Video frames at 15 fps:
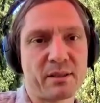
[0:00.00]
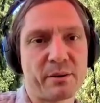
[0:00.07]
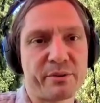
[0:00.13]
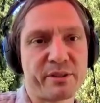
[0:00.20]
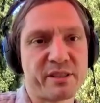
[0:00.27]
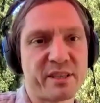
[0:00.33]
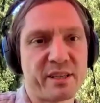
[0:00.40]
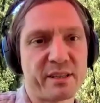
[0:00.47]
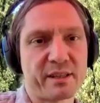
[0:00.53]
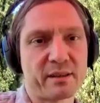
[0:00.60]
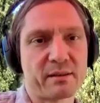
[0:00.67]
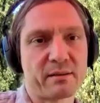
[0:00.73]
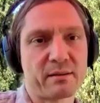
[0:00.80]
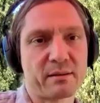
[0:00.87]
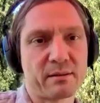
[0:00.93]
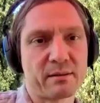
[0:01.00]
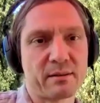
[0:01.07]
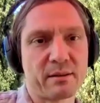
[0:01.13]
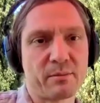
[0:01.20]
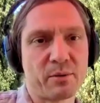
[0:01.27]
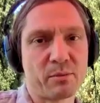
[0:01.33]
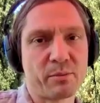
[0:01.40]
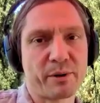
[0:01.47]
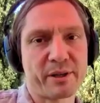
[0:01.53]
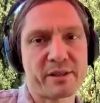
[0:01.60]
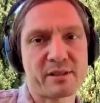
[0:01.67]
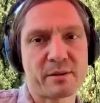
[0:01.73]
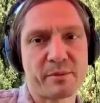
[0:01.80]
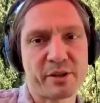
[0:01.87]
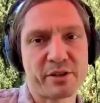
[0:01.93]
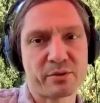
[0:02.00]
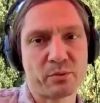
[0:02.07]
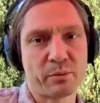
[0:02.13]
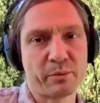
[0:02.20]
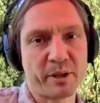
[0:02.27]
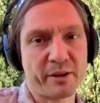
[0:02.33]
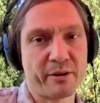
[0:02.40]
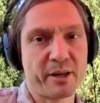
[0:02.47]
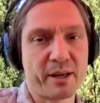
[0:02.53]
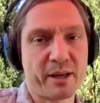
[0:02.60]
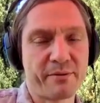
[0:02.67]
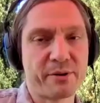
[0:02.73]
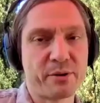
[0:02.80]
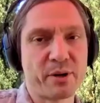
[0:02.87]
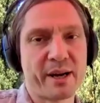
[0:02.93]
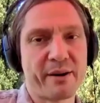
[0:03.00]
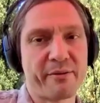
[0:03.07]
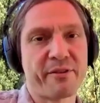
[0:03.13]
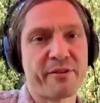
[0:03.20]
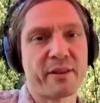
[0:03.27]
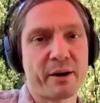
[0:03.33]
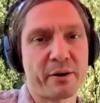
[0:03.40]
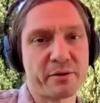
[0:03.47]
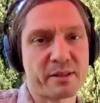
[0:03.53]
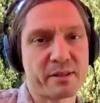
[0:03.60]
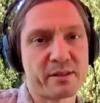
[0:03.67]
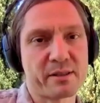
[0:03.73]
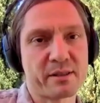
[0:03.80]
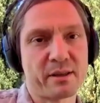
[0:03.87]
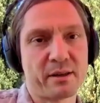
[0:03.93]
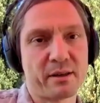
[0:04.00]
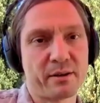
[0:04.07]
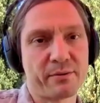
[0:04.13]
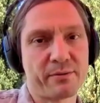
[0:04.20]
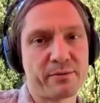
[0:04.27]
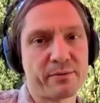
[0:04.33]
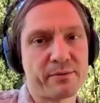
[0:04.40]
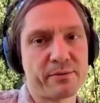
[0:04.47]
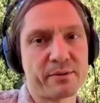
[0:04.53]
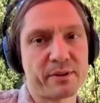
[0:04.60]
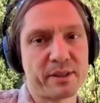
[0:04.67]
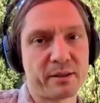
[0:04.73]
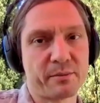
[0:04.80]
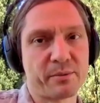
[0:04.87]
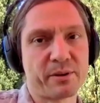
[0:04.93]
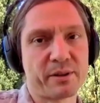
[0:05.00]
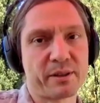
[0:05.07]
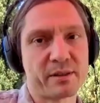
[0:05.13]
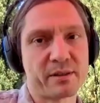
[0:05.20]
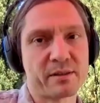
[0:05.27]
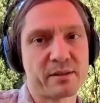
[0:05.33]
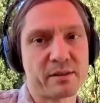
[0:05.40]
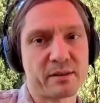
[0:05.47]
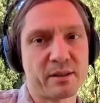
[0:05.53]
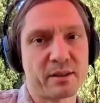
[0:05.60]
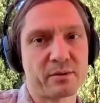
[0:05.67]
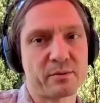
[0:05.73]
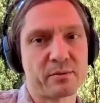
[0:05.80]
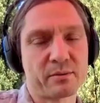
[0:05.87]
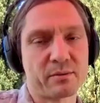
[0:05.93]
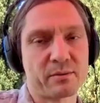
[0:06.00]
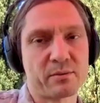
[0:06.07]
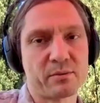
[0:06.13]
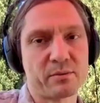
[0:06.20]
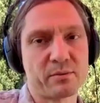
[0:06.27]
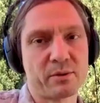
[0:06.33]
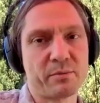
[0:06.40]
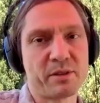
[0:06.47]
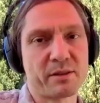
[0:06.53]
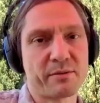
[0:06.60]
I would say that the ballpark estimation would be if you have thousands of data points, that is